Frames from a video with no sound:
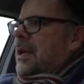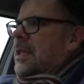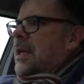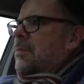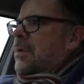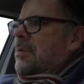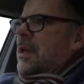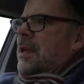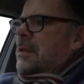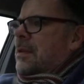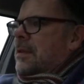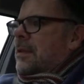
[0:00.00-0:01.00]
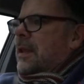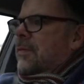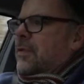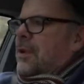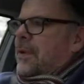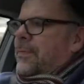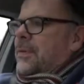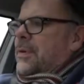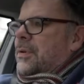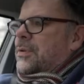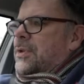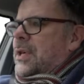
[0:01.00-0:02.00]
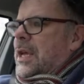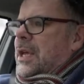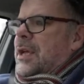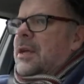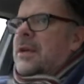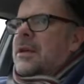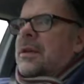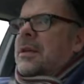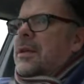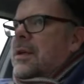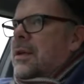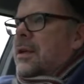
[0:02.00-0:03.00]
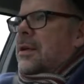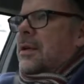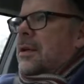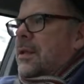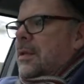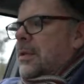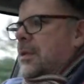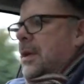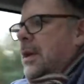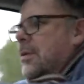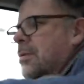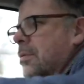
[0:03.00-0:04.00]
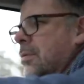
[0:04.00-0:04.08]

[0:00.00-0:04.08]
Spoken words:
And then when we take lift off, you'll see the